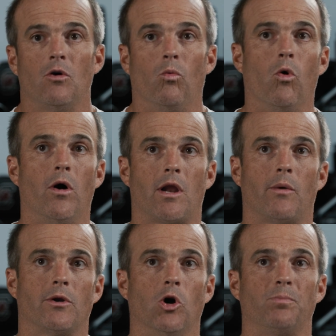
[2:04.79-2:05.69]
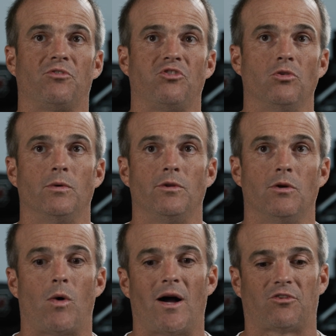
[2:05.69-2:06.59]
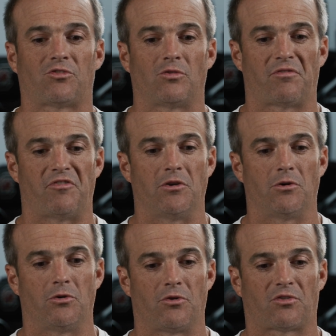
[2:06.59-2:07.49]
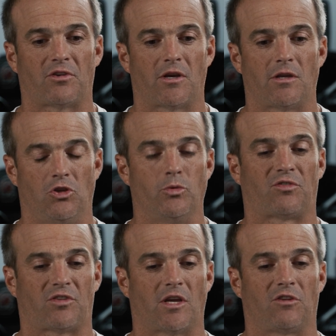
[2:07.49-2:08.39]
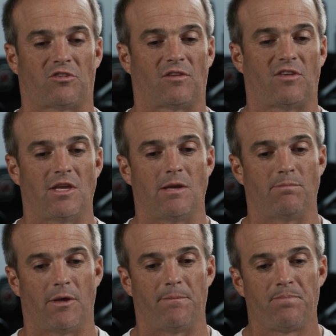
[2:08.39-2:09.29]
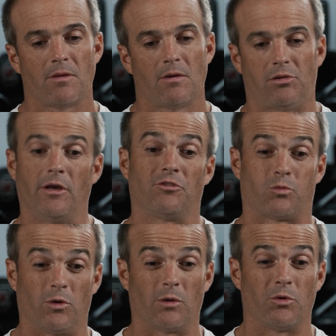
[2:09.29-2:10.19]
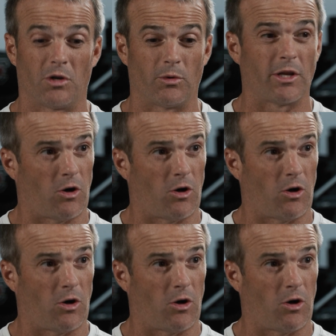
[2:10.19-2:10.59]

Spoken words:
One, I would hope that when you watch us on the field, you would say this is a team that plays really, really, really